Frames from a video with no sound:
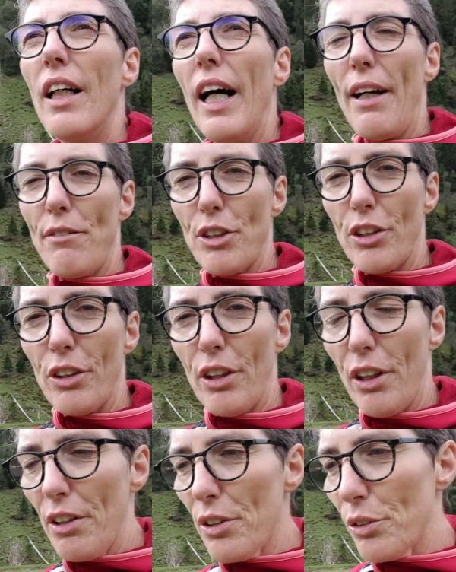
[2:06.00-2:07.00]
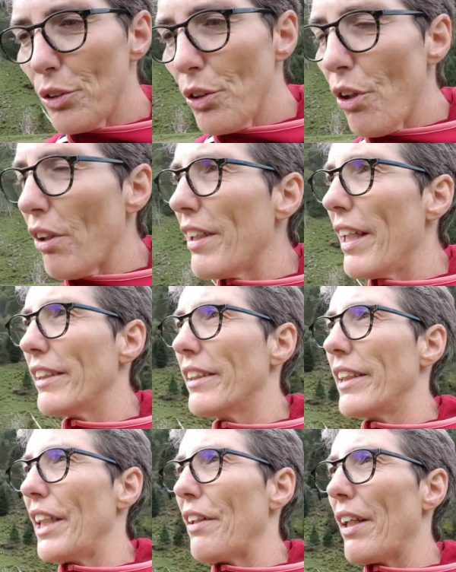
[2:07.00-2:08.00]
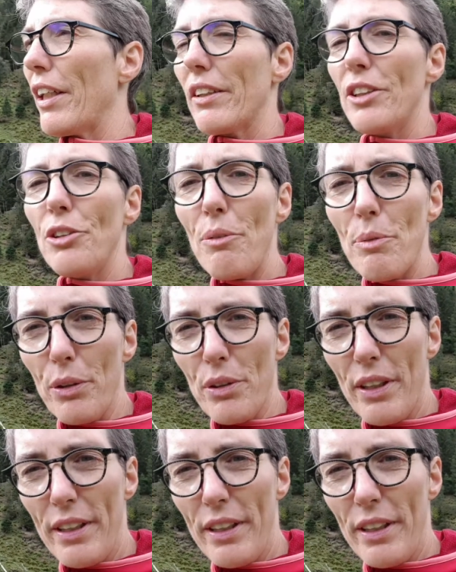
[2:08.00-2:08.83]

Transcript: have to conclude do not necessarily contribute